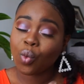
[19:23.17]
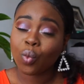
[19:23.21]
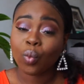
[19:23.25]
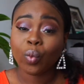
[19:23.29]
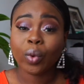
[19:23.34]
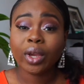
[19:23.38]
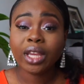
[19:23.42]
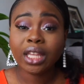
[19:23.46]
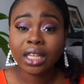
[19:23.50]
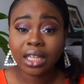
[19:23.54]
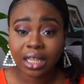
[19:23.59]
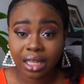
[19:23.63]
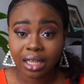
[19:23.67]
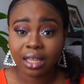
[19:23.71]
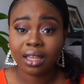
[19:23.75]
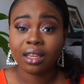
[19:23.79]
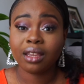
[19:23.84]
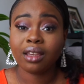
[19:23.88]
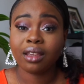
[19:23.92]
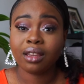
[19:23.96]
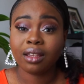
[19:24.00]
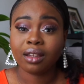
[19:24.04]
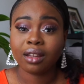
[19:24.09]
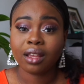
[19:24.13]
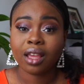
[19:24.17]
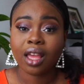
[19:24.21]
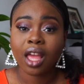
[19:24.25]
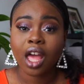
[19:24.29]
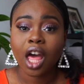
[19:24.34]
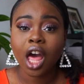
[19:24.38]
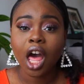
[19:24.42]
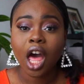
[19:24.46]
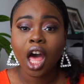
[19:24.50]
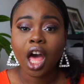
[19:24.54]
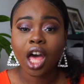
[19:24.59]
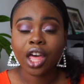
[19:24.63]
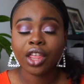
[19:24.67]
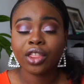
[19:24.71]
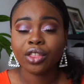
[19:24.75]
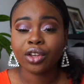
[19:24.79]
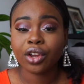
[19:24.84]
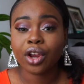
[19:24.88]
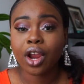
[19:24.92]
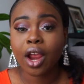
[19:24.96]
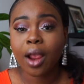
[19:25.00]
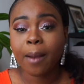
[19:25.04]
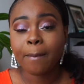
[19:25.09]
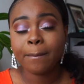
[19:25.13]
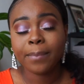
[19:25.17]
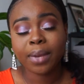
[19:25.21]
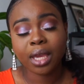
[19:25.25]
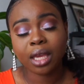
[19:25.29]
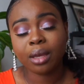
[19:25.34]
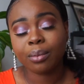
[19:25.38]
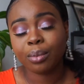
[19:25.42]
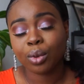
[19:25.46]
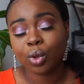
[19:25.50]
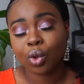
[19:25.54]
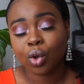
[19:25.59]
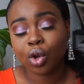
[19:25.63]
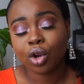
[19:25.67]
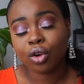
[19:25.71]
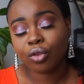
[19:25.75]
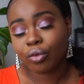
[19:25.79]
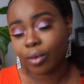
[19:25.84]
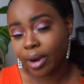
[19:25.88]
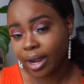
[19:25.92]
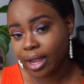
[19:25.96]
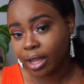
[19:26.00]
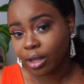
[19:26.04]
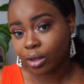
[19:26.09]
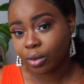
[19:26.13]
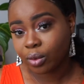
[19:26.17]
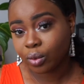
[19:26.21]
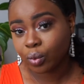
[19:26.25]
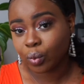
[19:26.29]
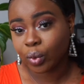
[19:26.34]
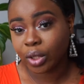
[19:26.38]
we need other people around.